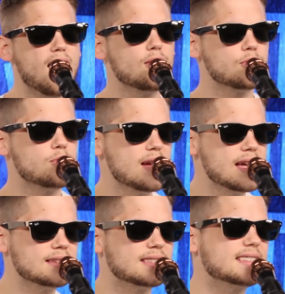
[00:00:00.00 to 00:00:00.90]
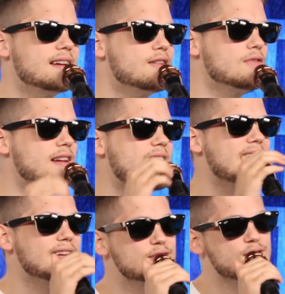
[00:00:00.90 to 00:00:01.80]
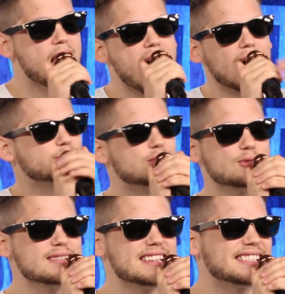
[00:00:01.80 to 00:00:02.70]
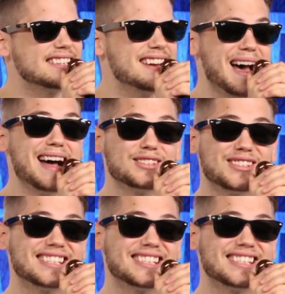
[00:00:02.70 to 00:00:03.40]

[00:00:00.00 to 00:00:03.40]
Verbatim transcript: all the way to serenade you. I'm doing it Sinatra